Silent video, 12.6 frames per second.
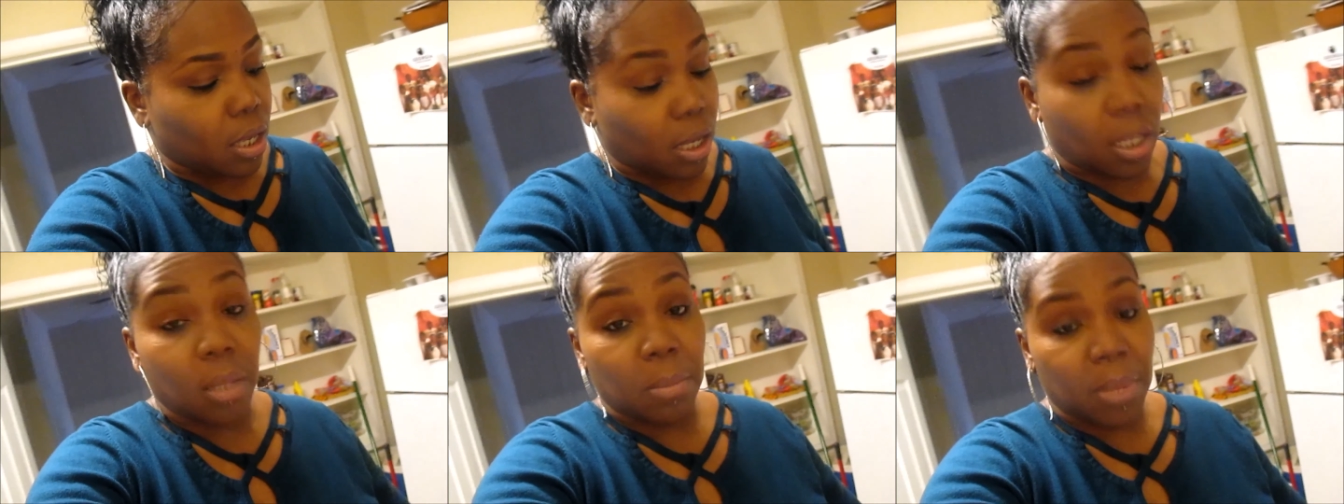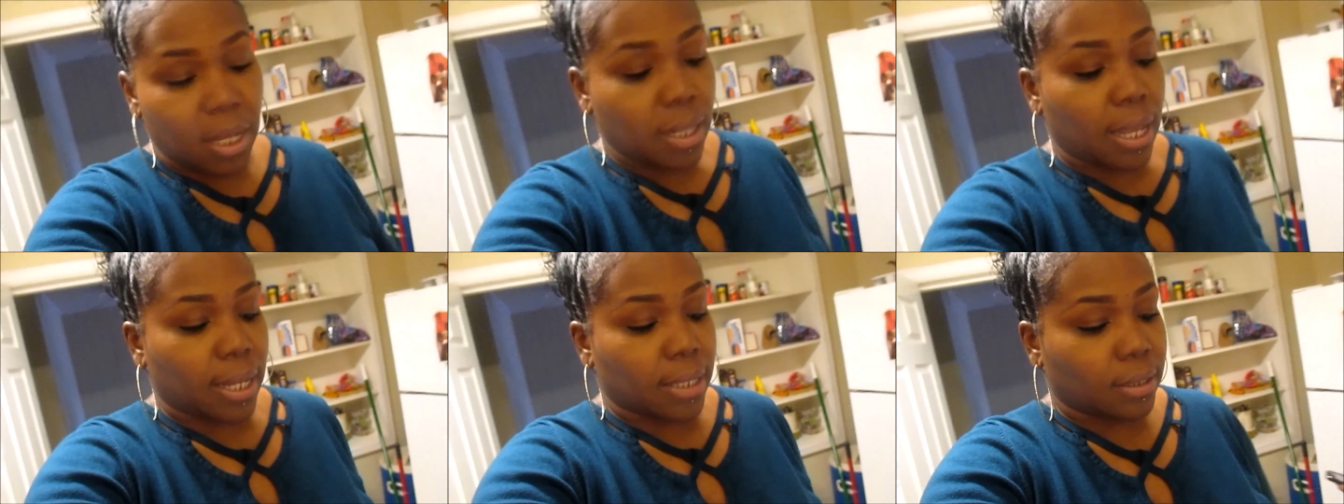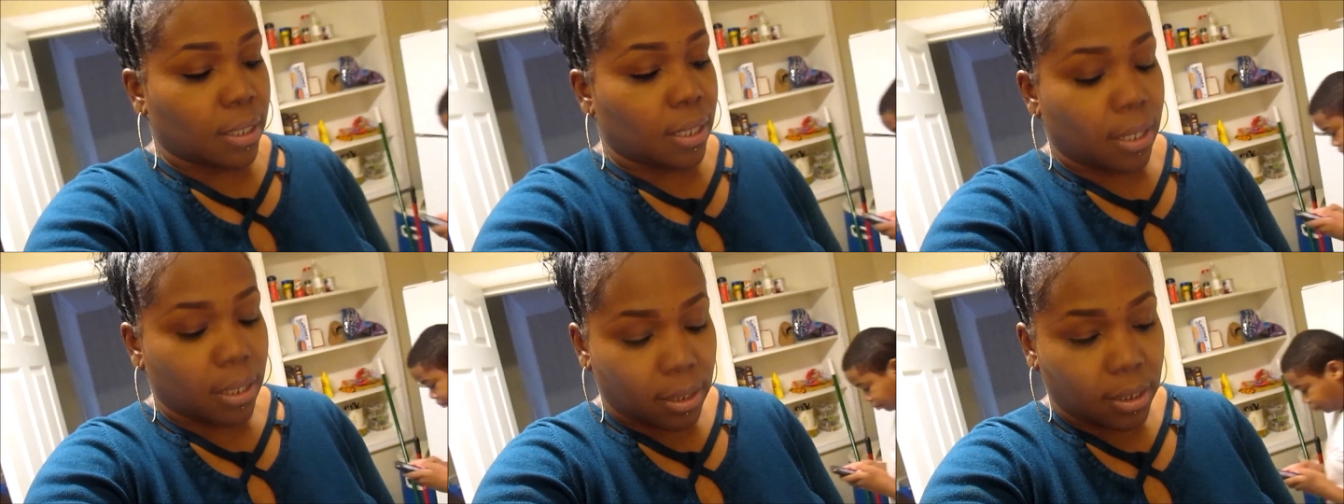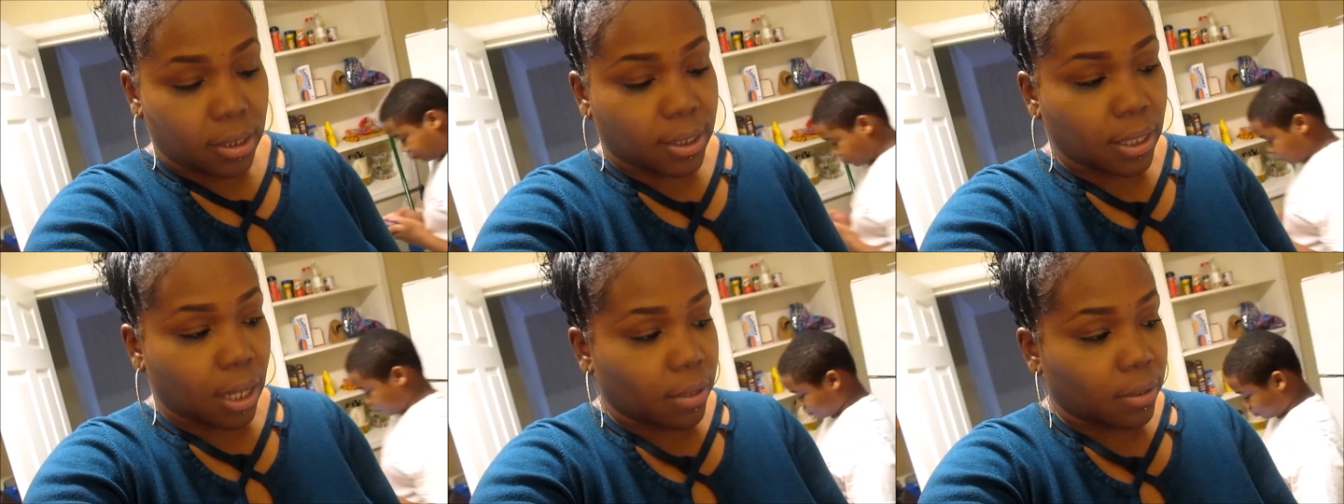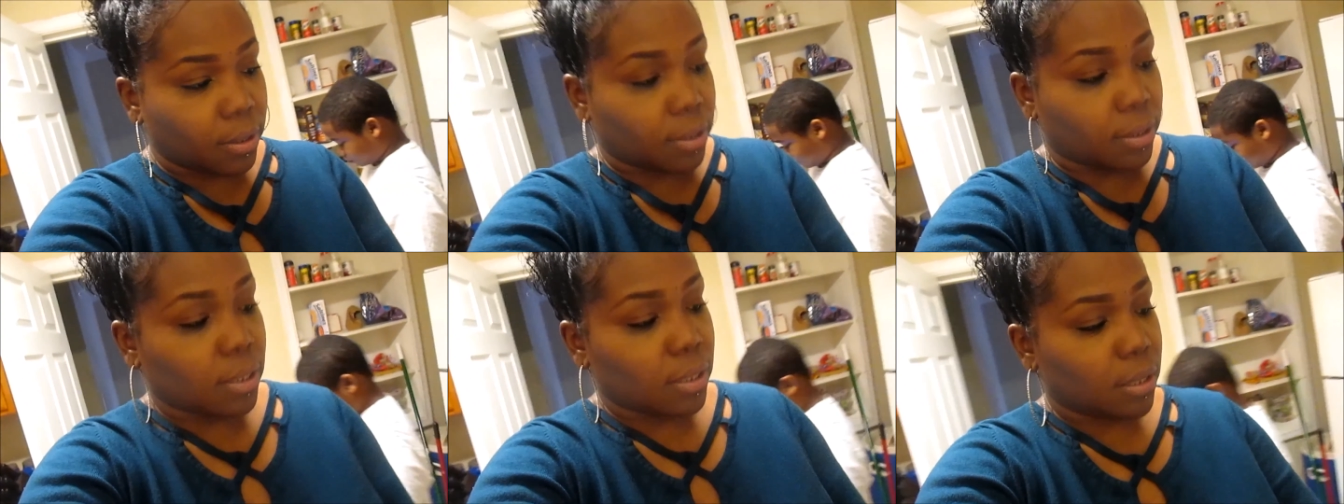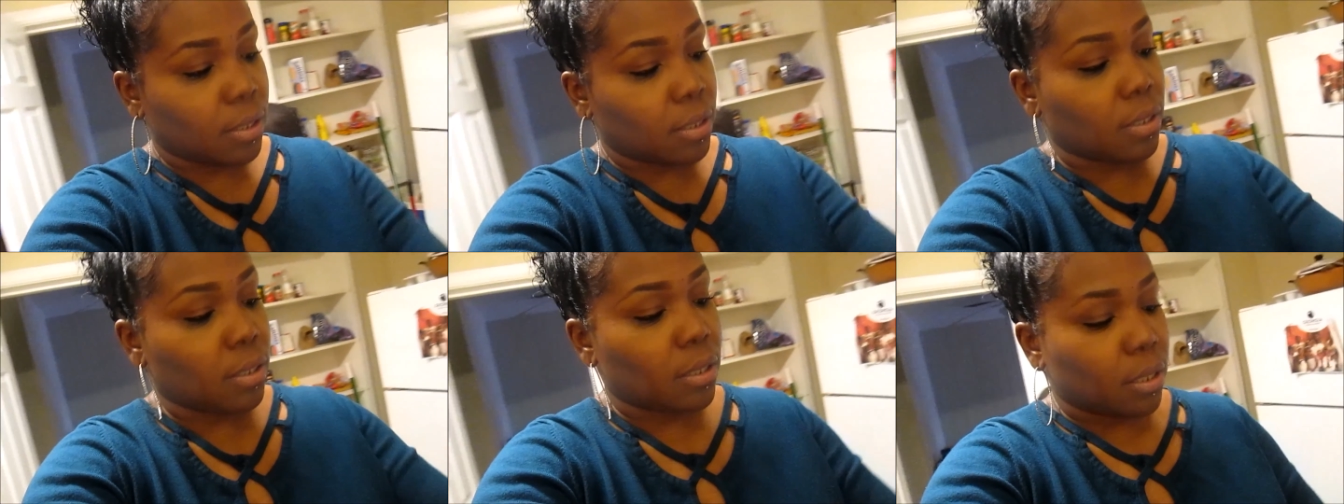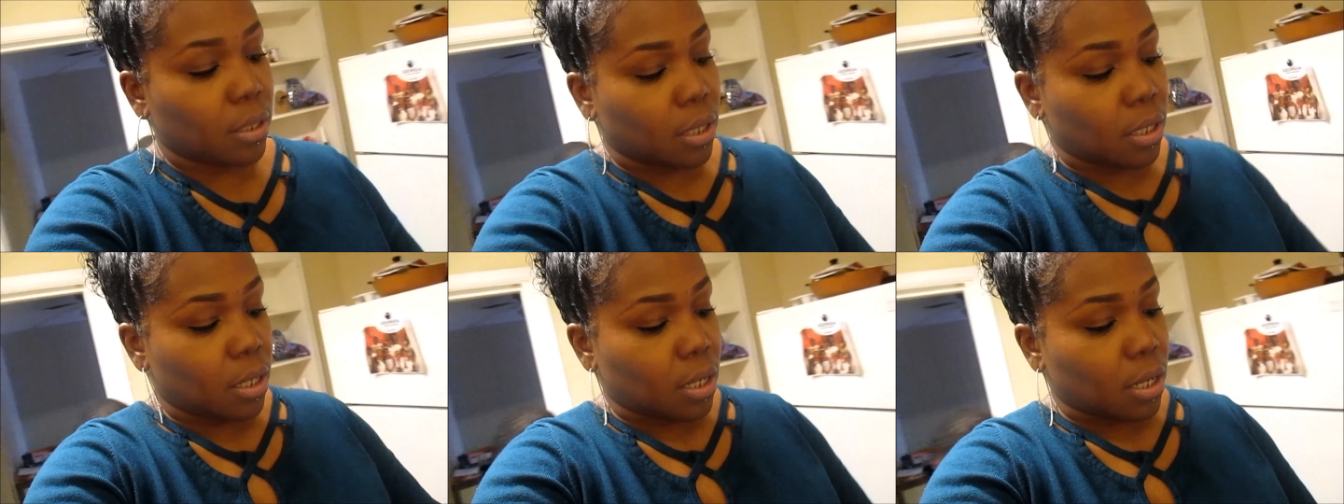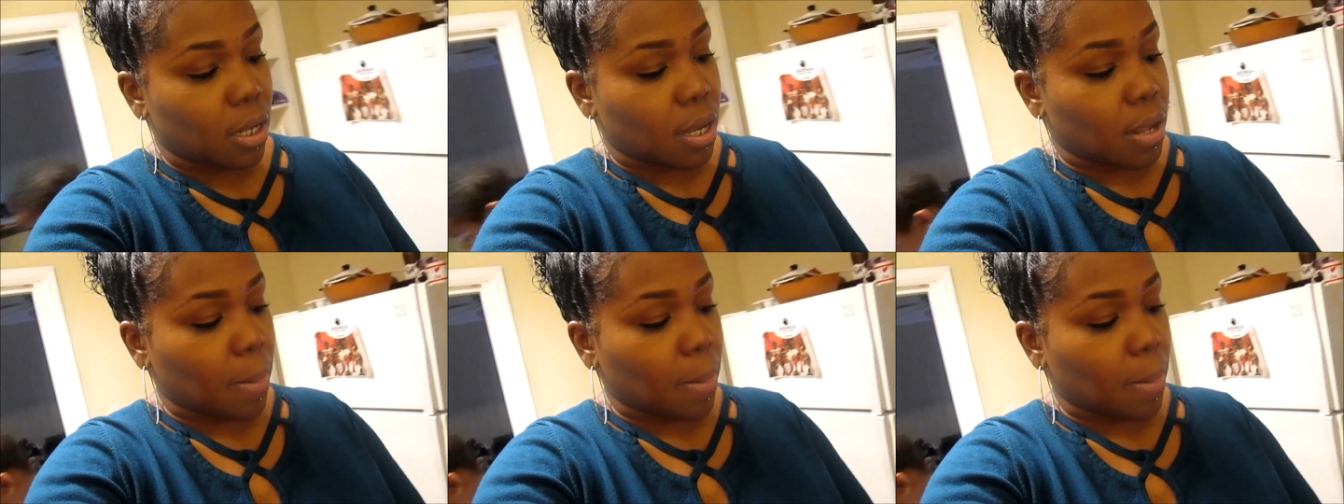And the meat, like I said, and the sauce.